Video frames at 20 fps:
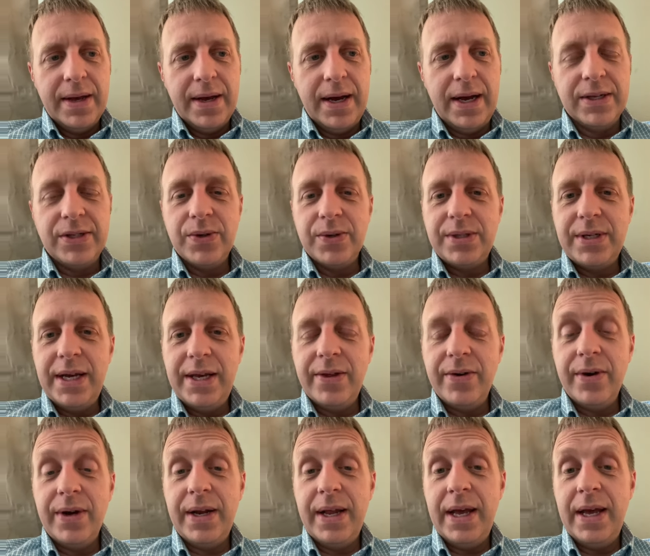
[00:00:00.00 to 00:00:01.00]
So it's
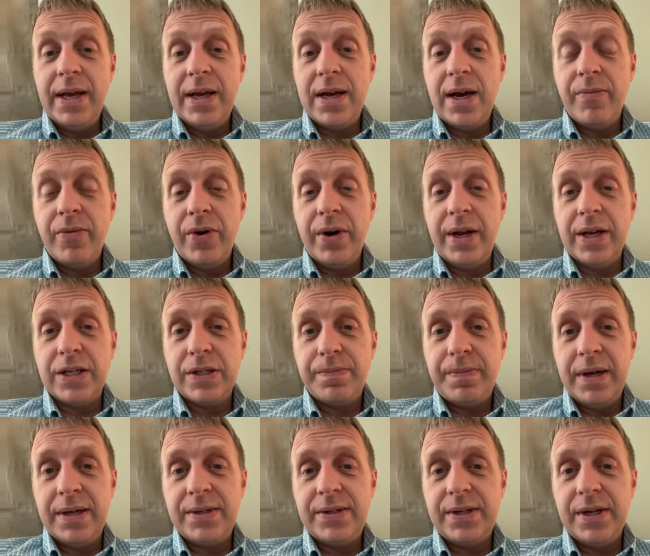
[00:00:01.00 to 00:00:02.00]
either an income or an
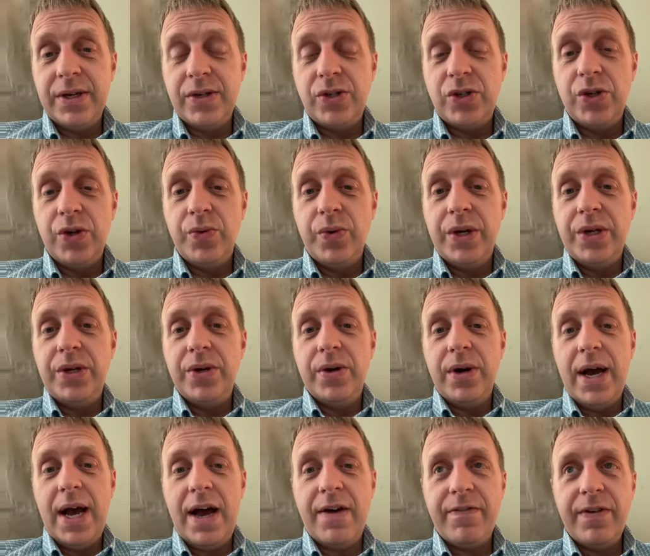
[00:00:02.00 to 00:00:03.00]
expense issue when you're
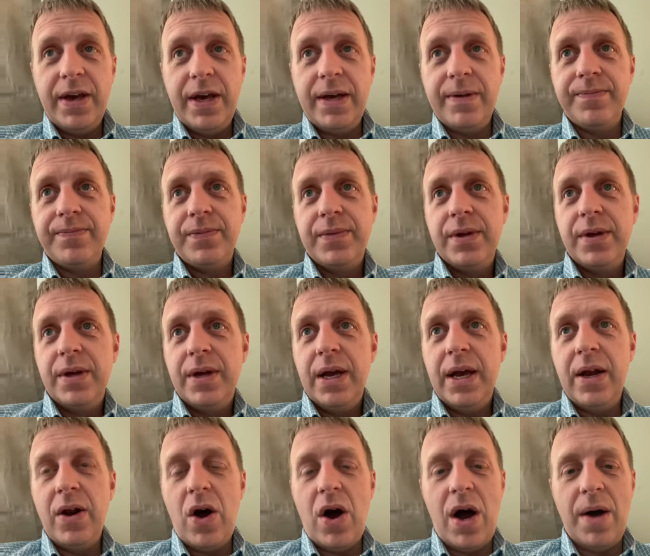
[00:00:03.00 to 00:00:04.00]
having
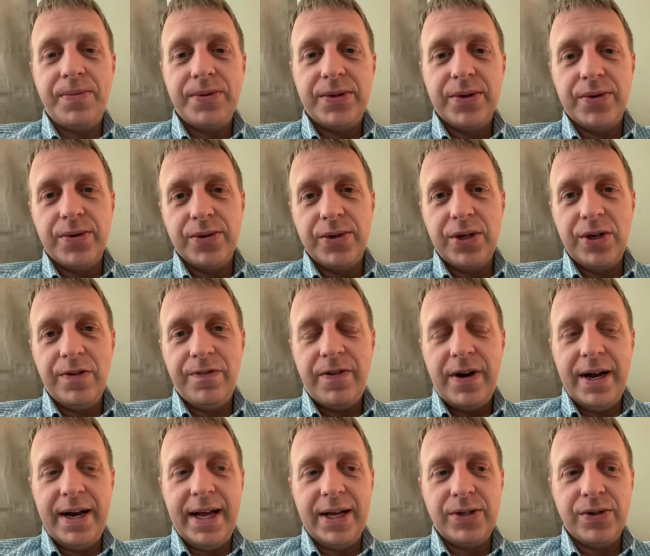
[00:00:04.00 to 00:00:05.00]
an obstacle to your
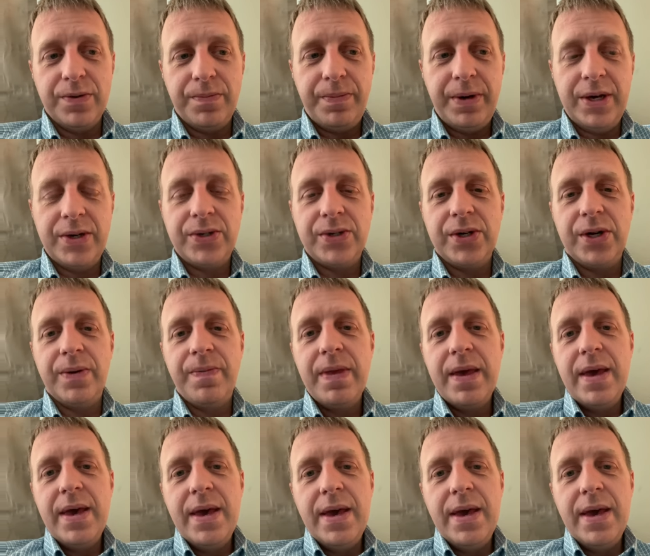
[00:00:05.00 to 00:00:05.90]
financial picture.